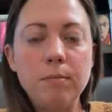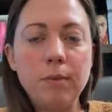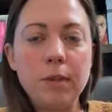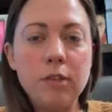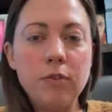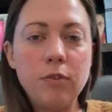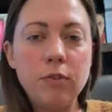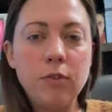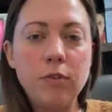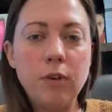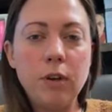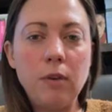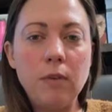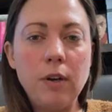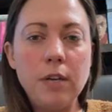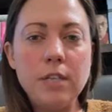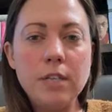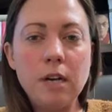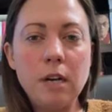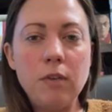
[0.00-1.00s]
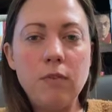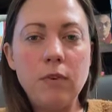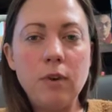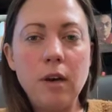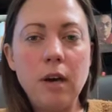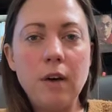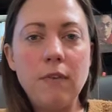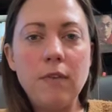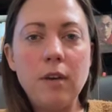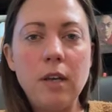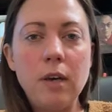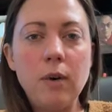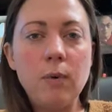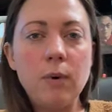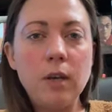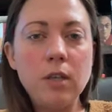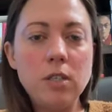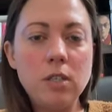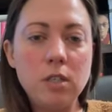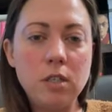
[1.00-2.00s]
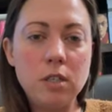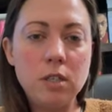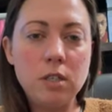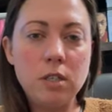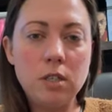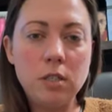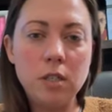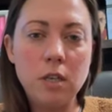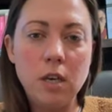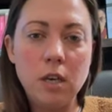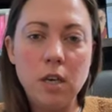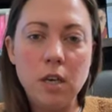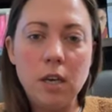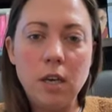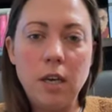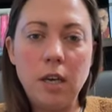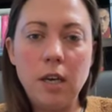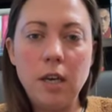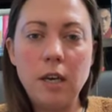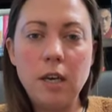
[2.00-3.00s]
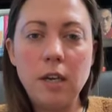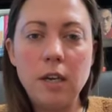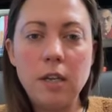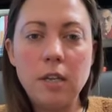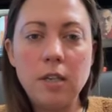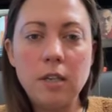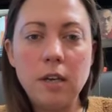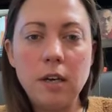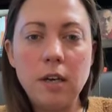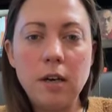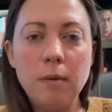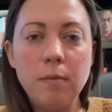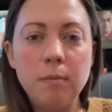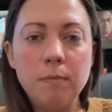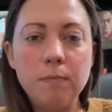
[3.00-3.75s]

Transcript: Please feel free to reach out if you have any questions, and